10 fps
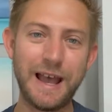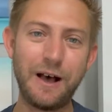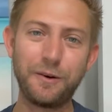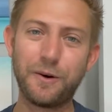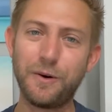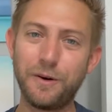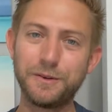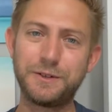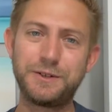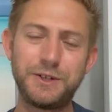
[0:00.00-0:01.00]

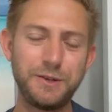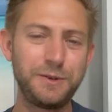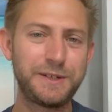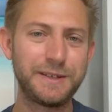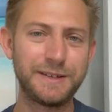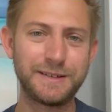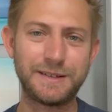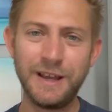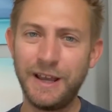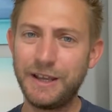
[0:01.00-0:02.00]
alcohols,
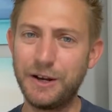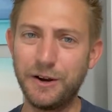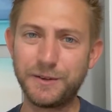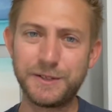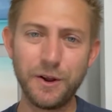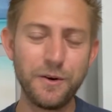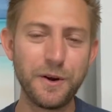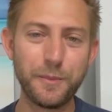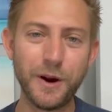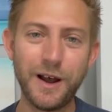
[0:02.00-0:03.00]
juices,
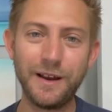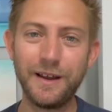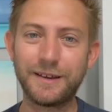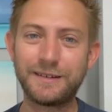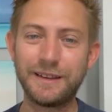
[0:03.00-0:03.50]
soda products.